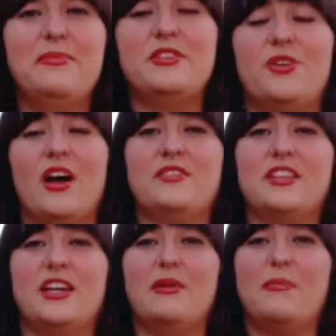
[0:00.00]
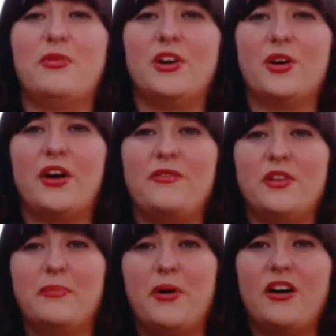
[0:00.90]
is you have to think about pulling your
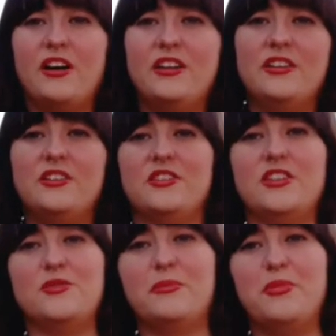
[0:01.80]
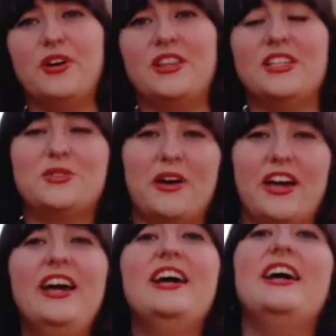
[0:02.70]
rifle apart. So this one pulling this
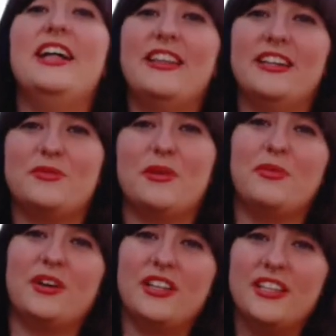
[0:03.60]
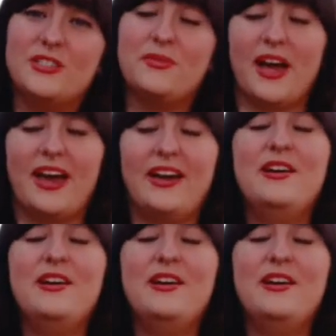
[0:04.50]
way, this one pulling this way,